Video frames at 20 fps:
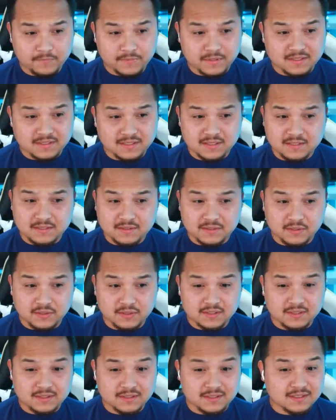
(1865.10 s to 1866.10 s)

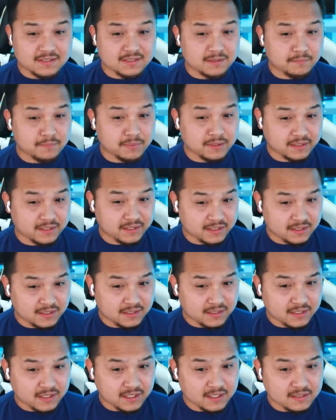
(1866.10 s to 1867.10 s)
sister's disability
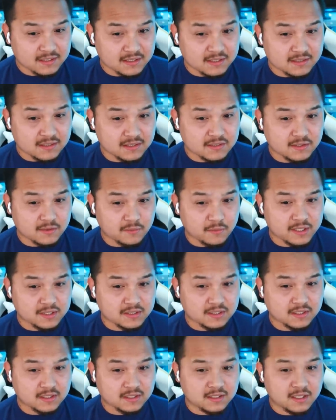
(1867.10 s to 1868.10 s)
in this
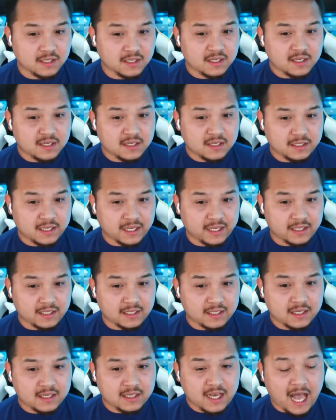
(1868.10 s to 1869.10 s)
situation. Like,
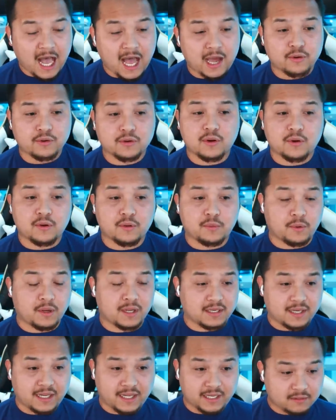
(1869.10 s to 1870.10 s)
I don't know what
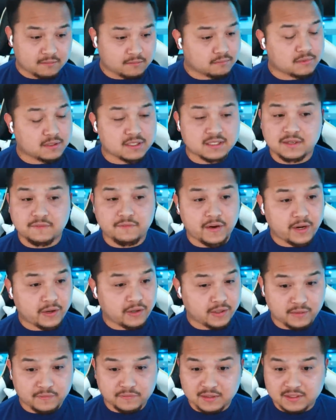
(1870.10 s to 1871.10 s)
like the severity
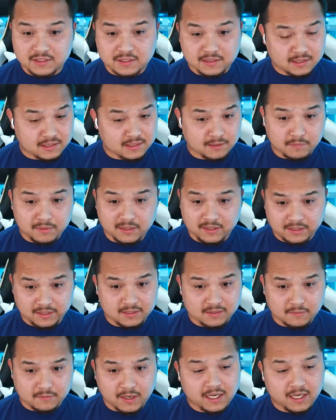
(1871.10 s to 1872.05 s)
of this disability is, right?